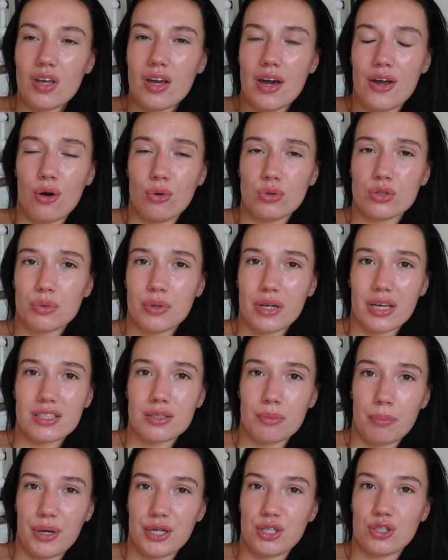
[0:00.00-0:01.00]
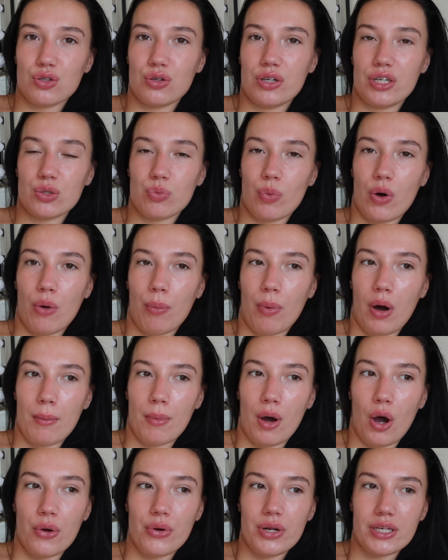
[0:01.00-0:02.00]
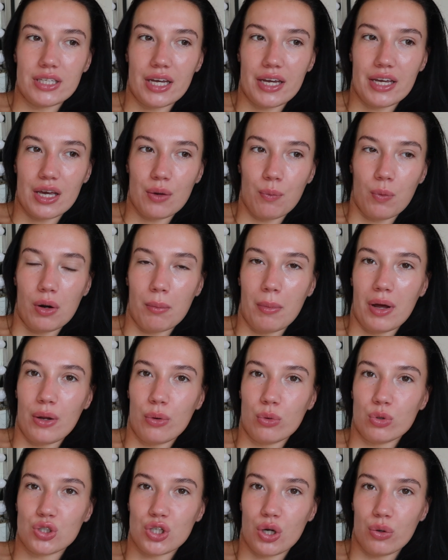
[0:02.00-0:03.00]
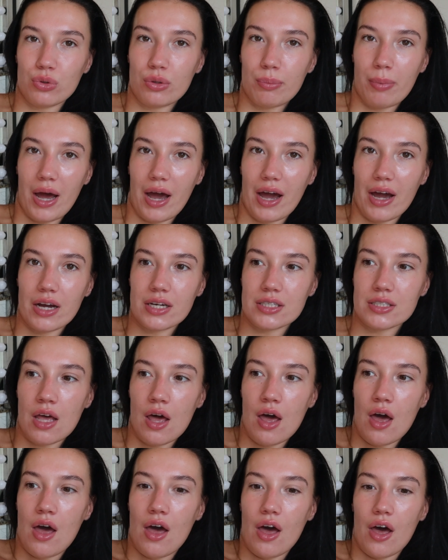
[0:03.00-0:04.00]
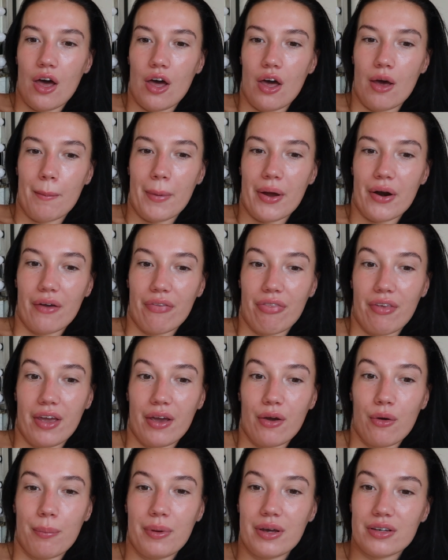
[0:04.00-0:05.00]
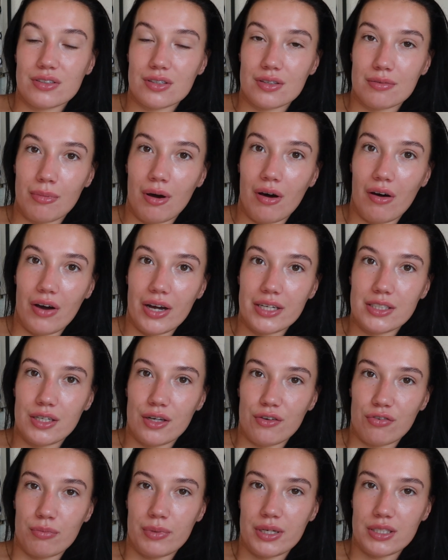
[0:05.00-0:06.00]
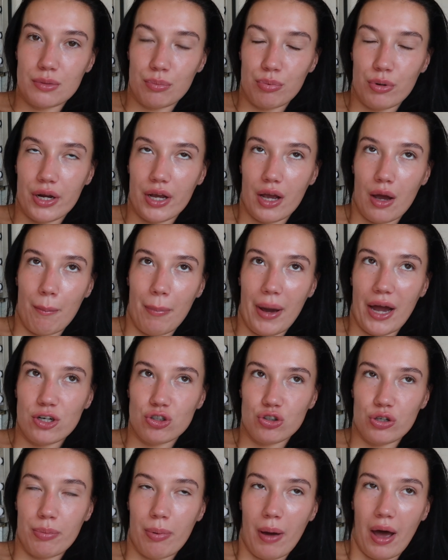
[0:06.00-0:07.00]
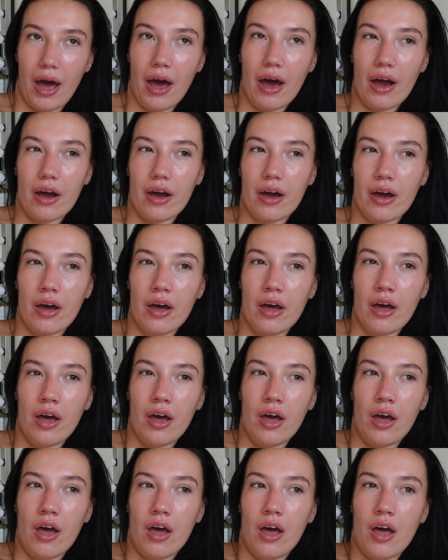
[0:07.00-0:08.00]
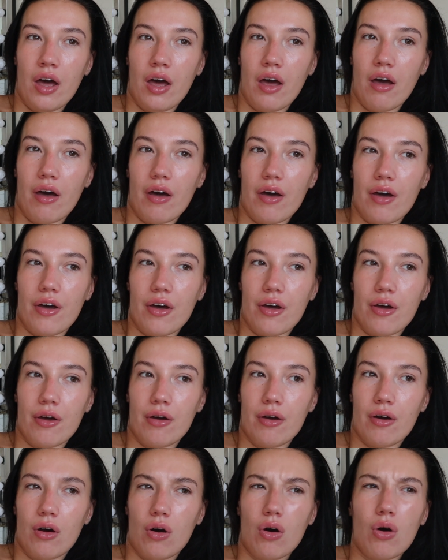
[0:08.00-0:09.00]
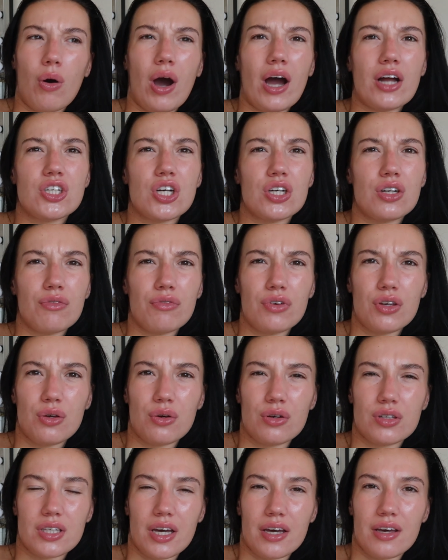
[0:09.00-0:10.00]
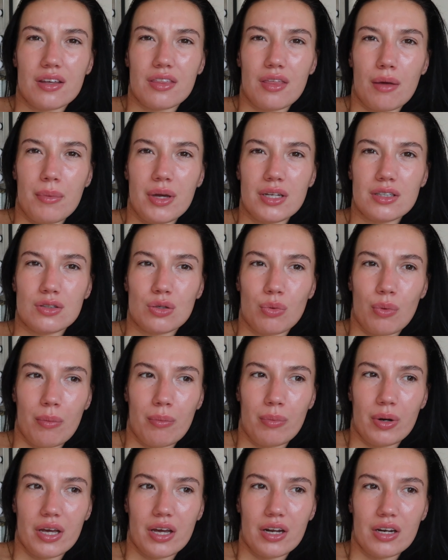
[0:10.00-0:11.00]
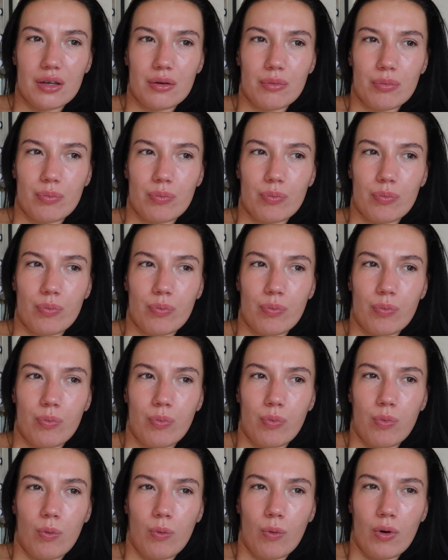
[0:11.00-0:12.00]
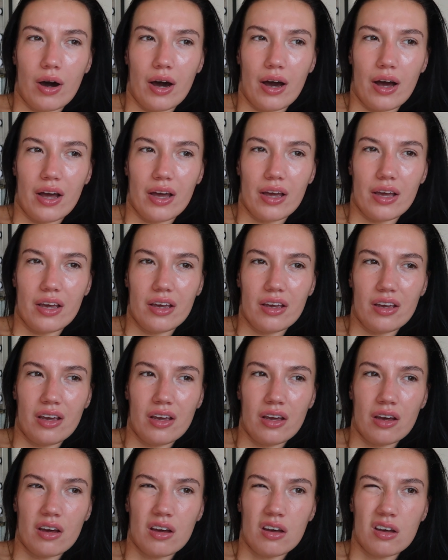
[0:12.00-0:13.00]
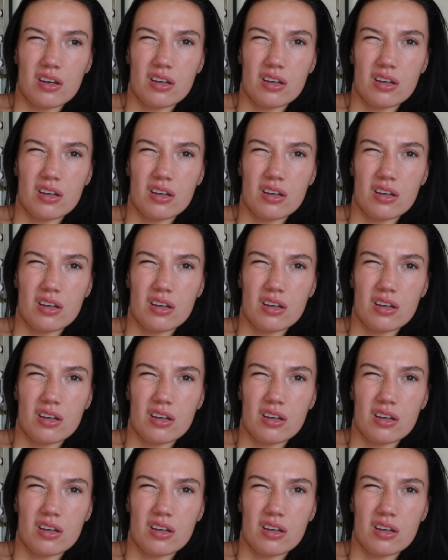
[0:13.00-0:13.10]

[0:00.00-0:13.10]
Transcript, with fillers: And I also want to get some pictures on it as well. But I'm only taking one of my little shoulder bags. Um, and I think it would be a smart idea for me to bring a battery pack. Uh, oh, actually, I don't think you can take them into Wembley anyway.